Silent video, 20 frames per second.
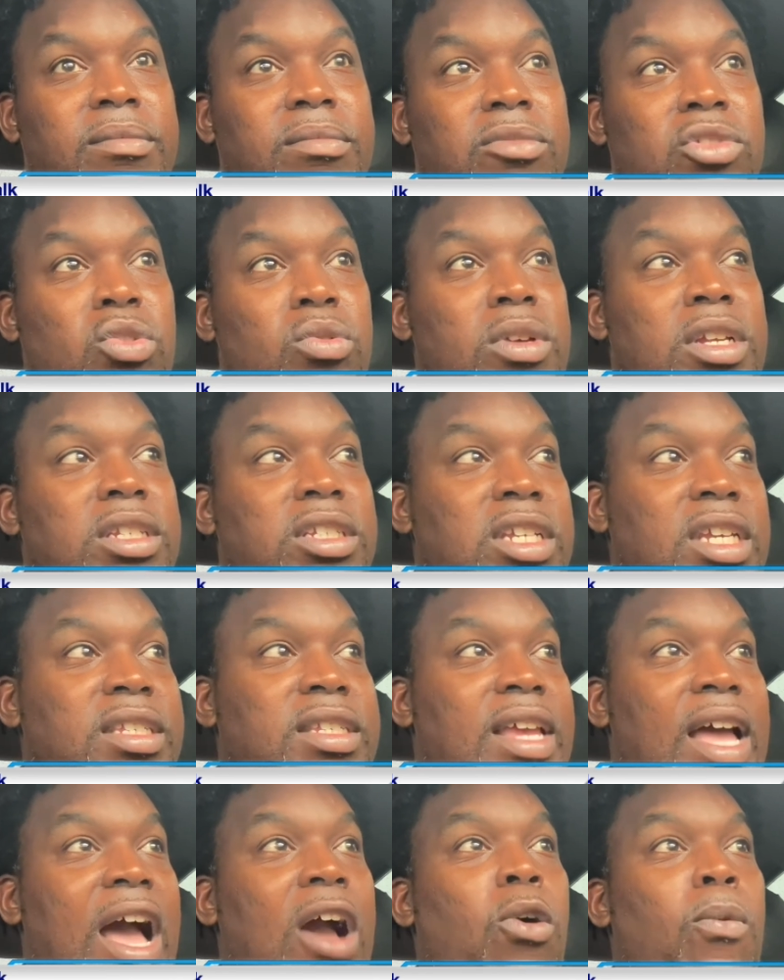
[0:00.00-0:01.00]
You can
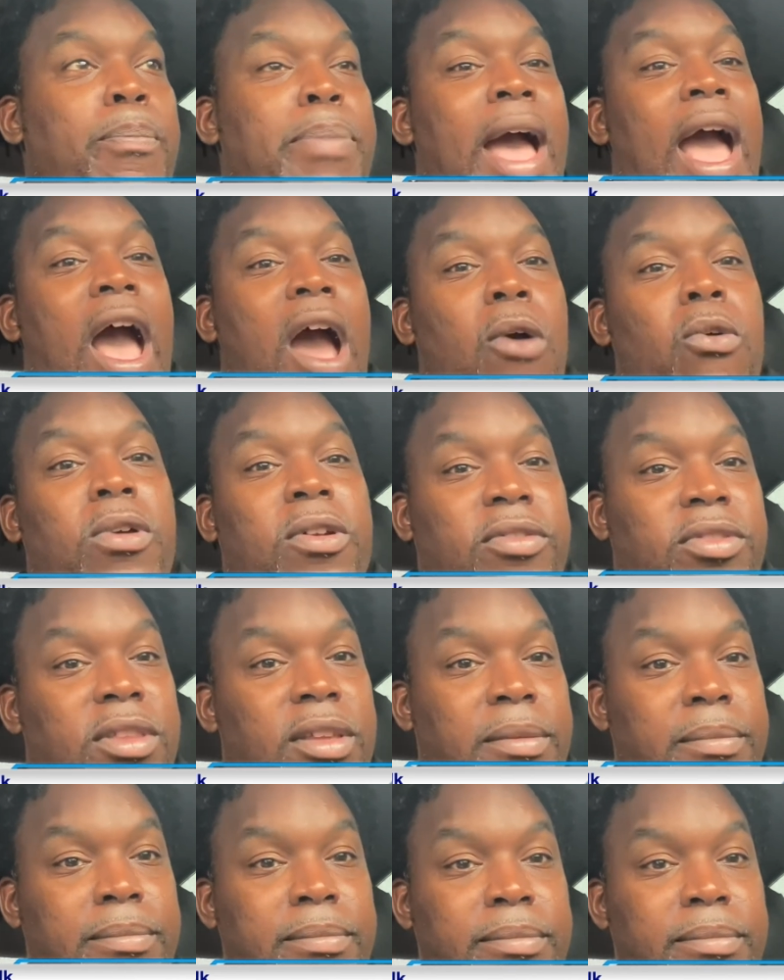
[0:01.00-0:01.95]
just outpower them.